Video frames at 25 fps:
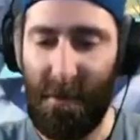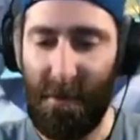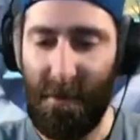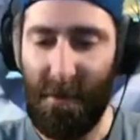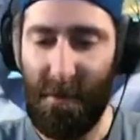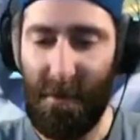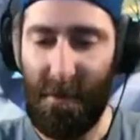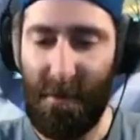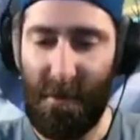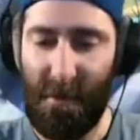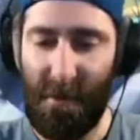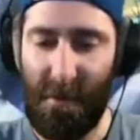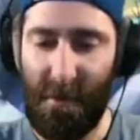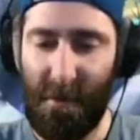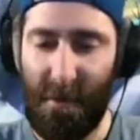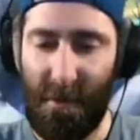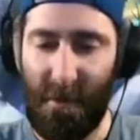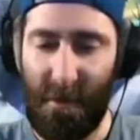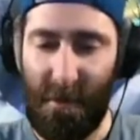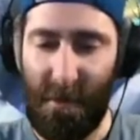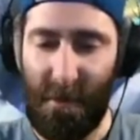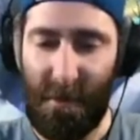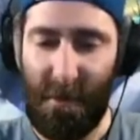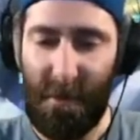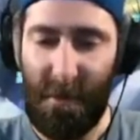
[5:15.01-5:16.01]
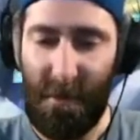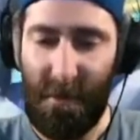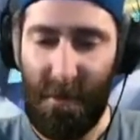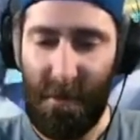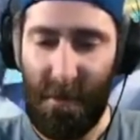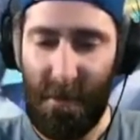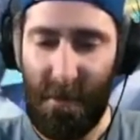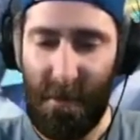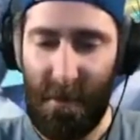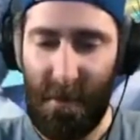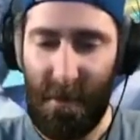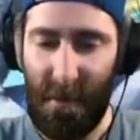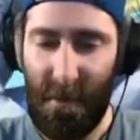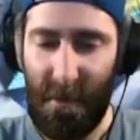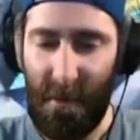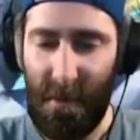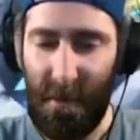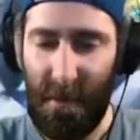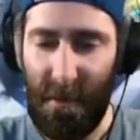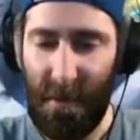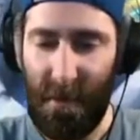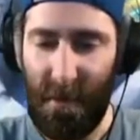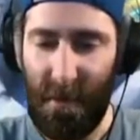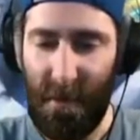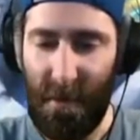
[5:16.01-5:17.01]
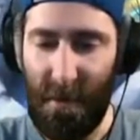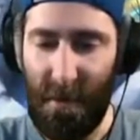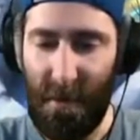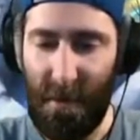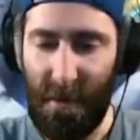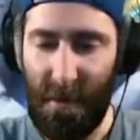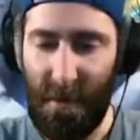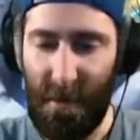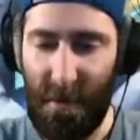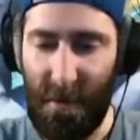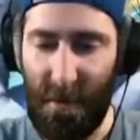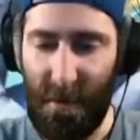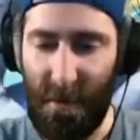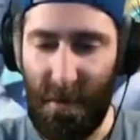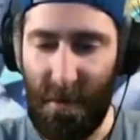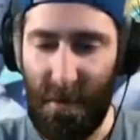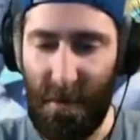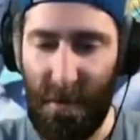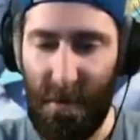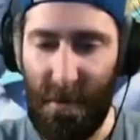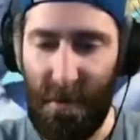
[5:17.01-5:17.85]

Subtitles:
Nobody speaks.